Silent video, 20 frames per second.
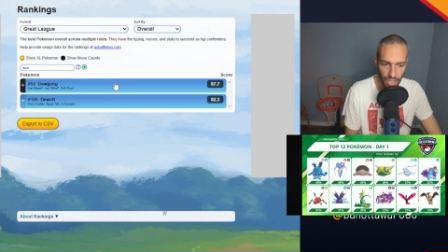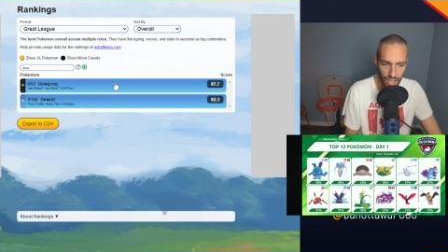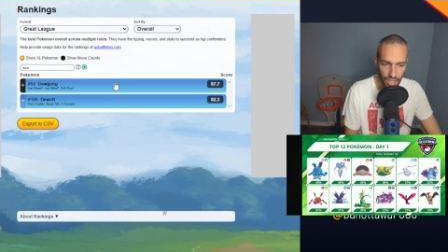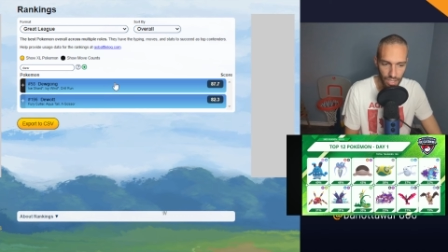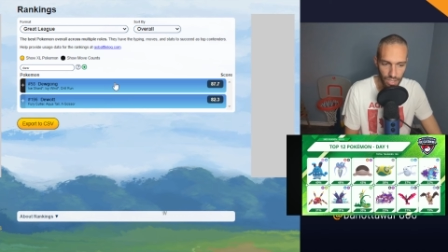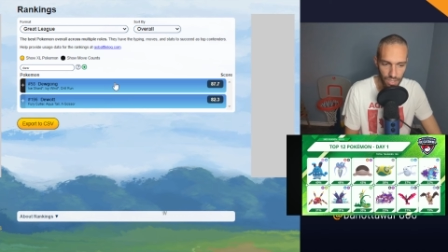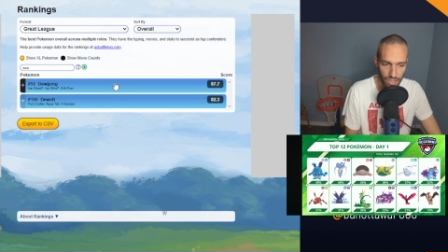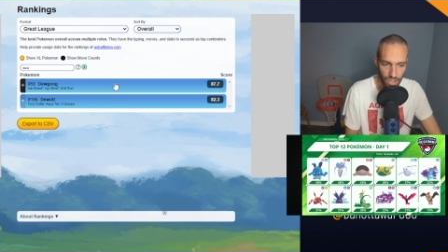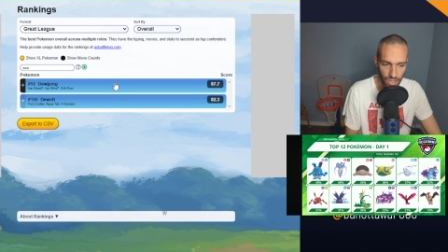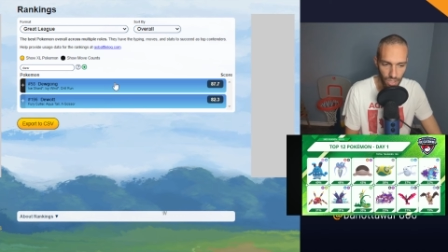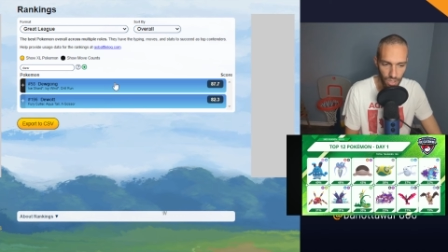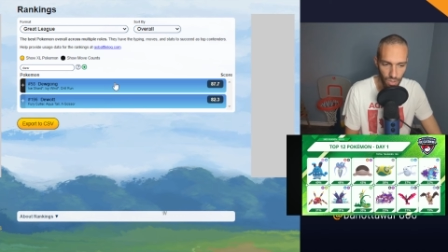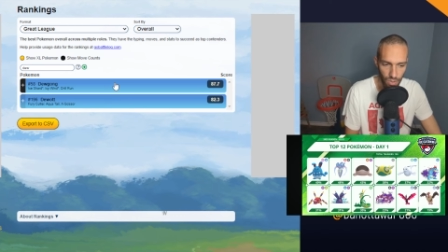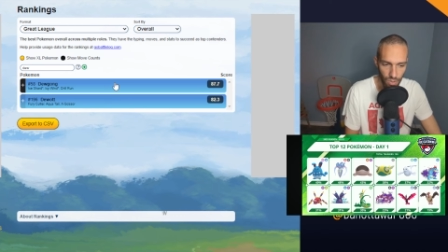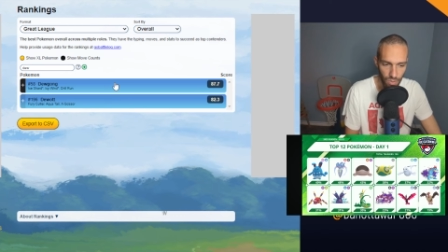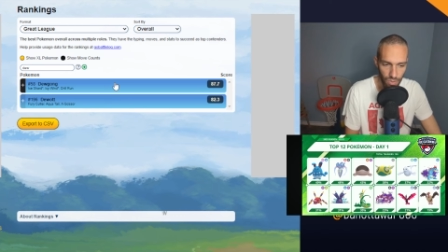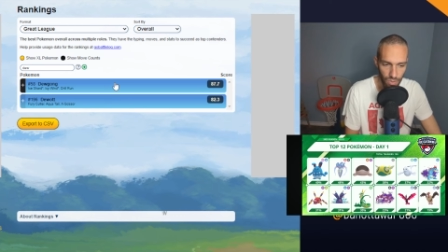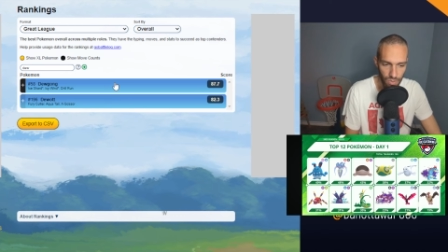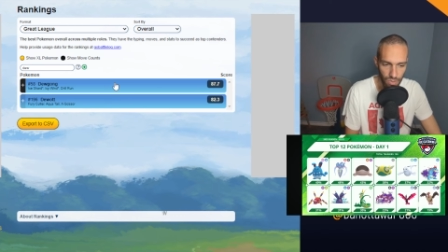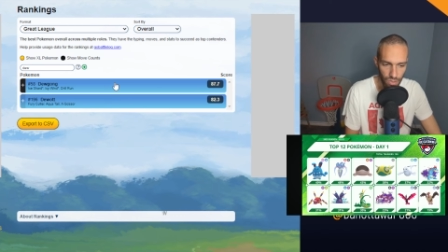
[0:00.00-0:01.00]

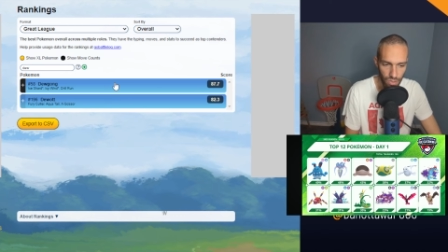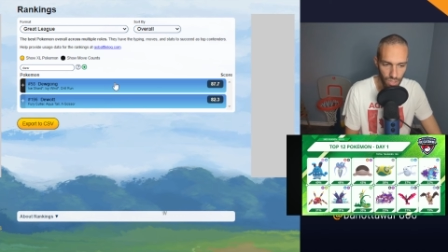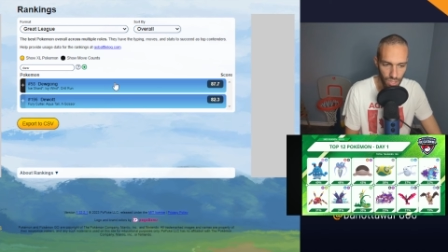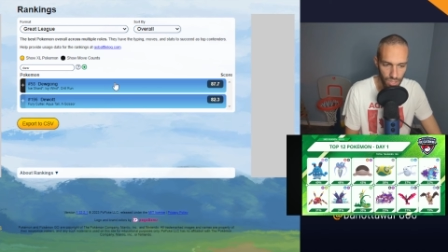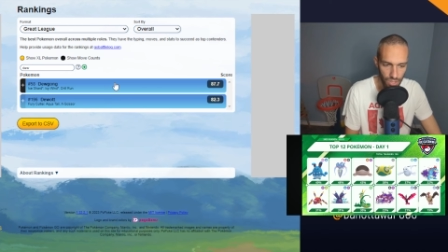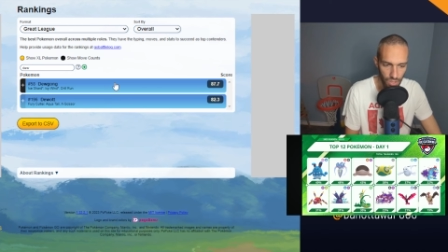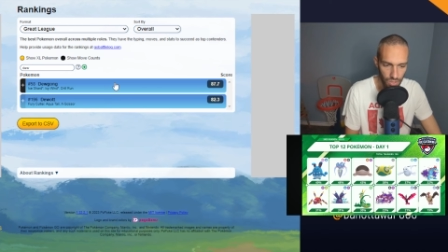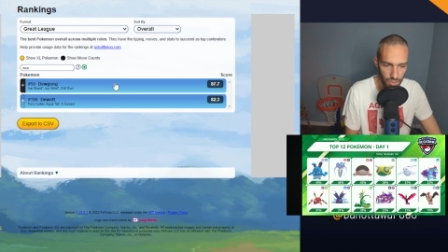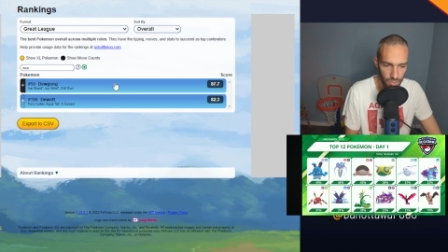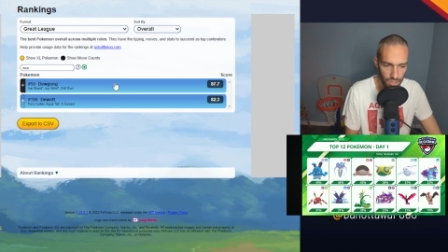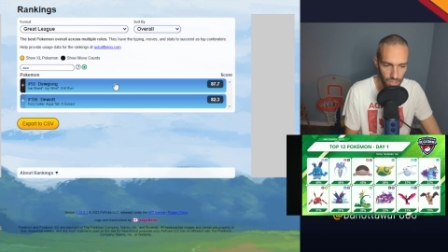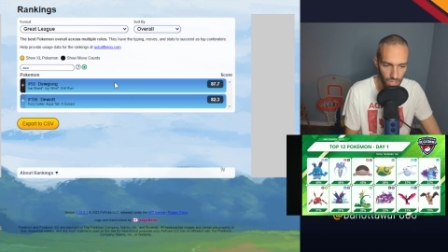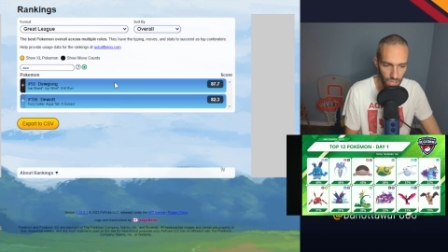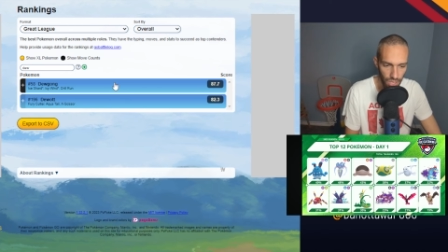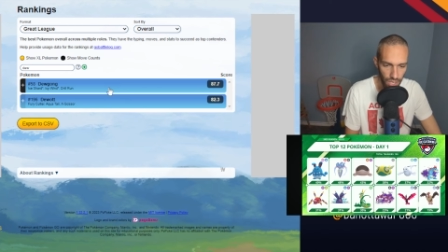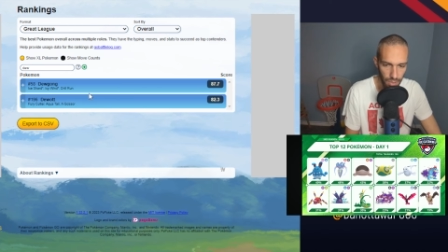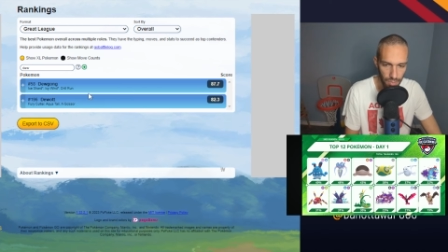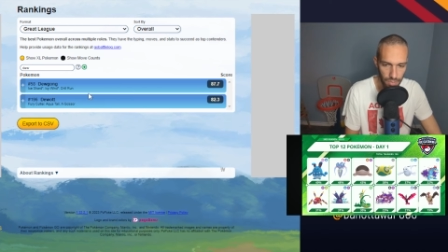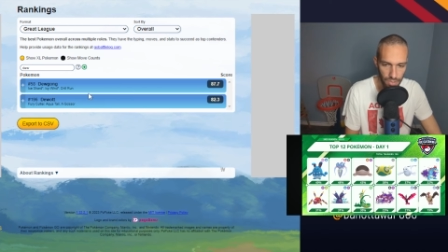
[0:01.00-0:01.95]
So Dewgong's always been top.